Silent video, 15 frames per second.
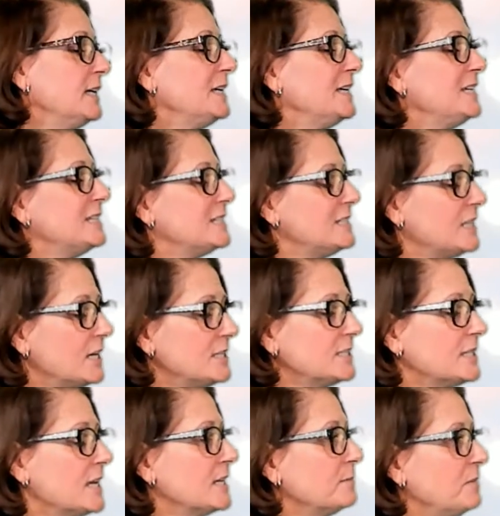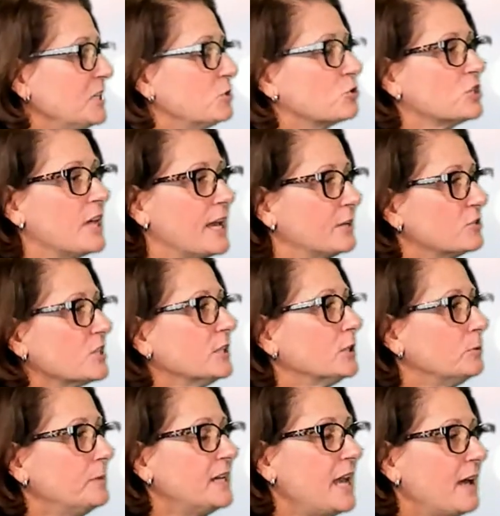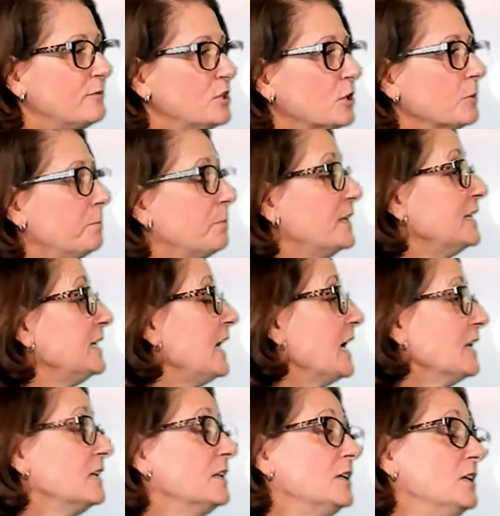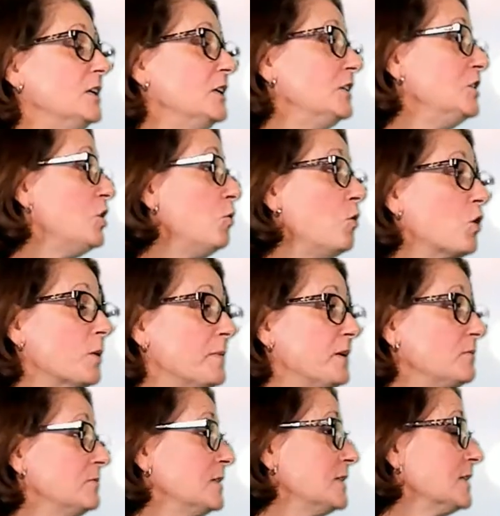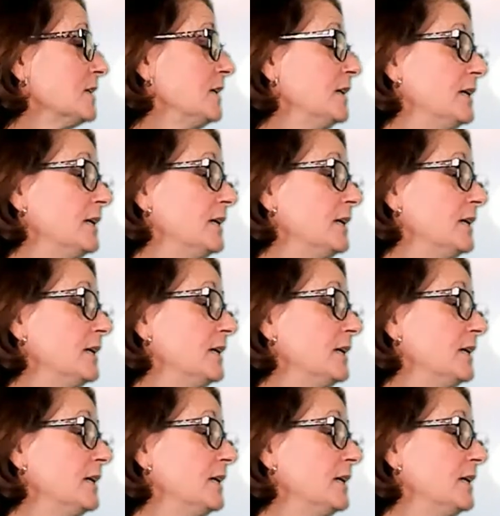It does tend to make your cycles a little bit heavier, but again, no hormones,